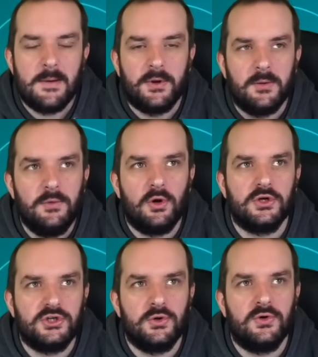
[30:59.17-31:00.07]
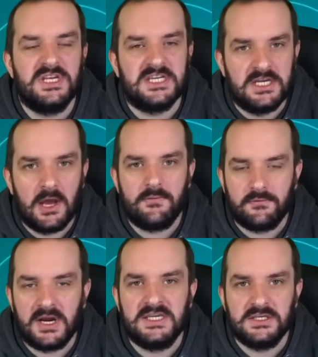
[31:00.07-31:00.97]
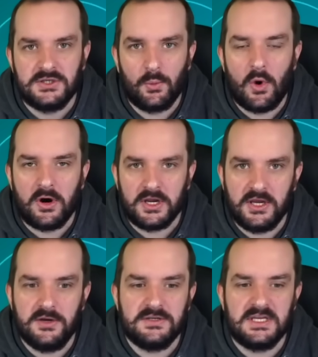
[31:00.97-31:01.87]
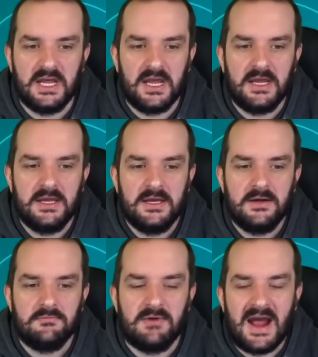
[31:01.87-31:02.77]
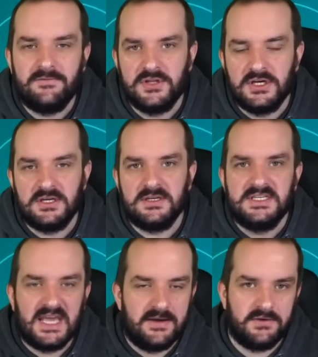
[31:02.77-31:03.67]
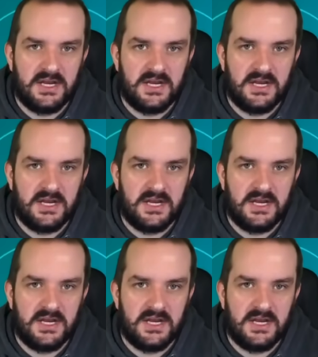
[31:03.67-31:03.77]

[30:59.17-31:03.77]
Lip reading: but I'm not sure there's enough reason to warrant using it rather than saving